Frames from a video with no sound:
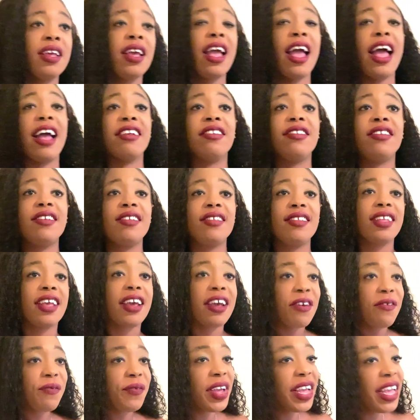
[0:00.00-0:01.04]
and she stick her
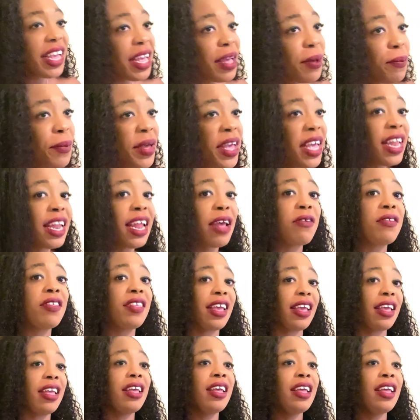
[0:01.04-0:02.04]
finger in me, and I was like,